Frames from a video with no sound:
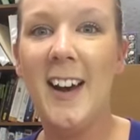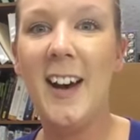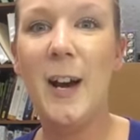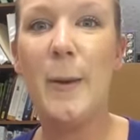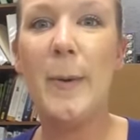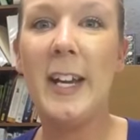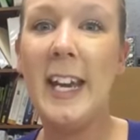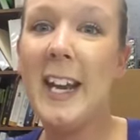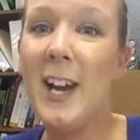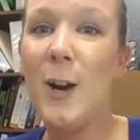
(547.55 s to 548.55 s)

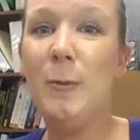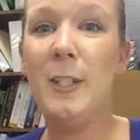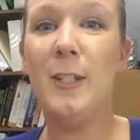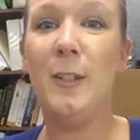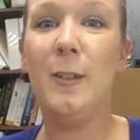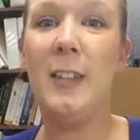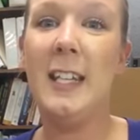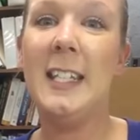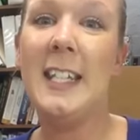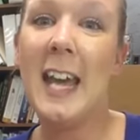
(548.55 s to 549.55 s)
Again, I hope to do
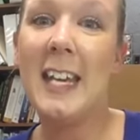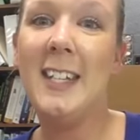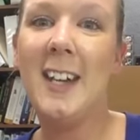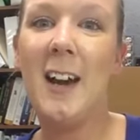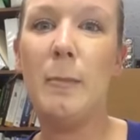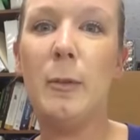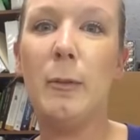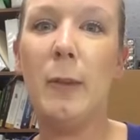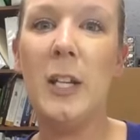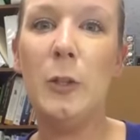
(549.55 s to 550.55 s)
these techie times
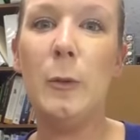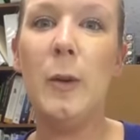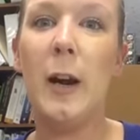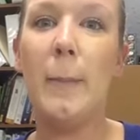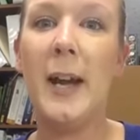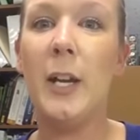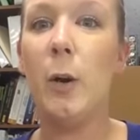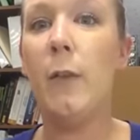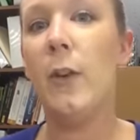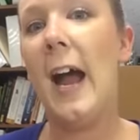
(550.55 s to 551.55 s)
with Rachel where I might
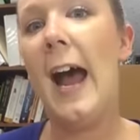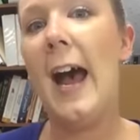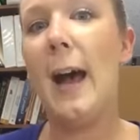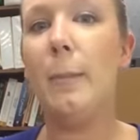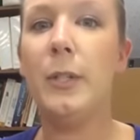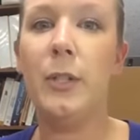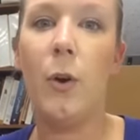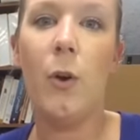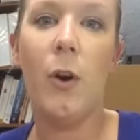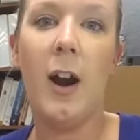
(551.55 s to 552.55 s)
go over apps
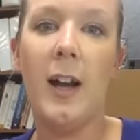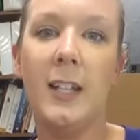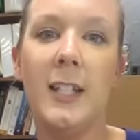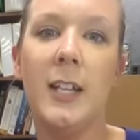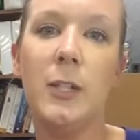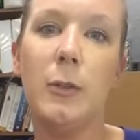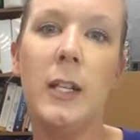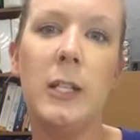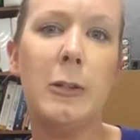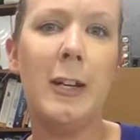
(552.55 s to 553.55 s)
or
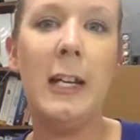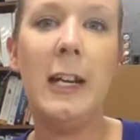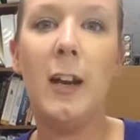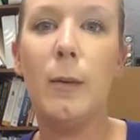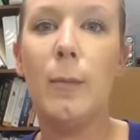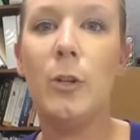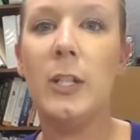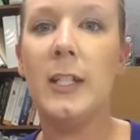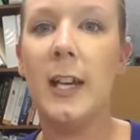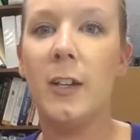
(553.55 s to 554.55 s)
accessories or any kind of
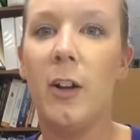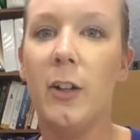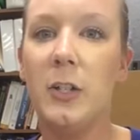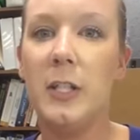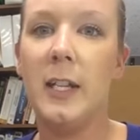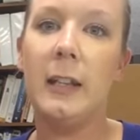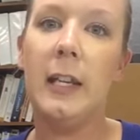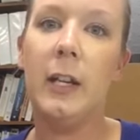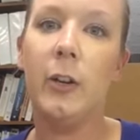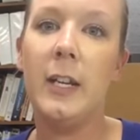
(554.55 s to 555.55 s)
emerging technologies I
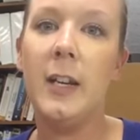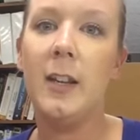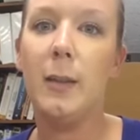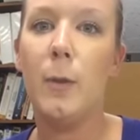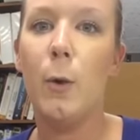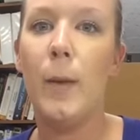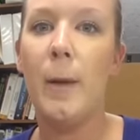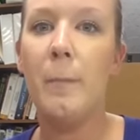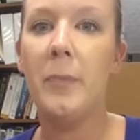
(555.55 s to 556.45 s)
think are needed at the moment,